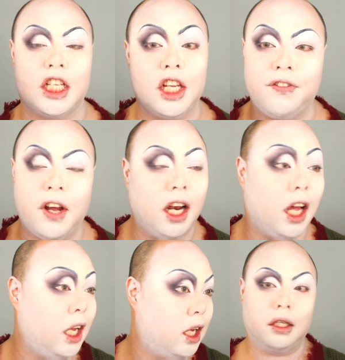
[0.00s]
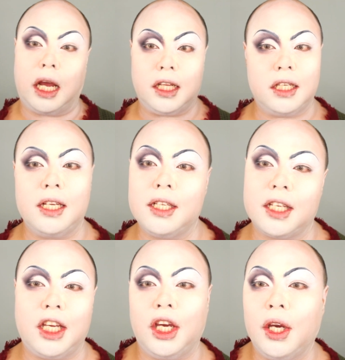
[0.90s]
So far, like this is
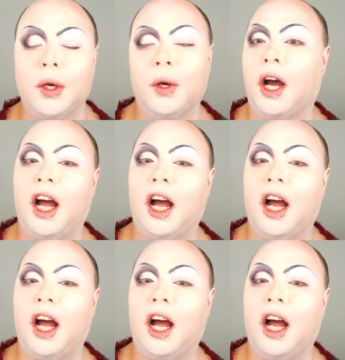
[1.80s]
cute.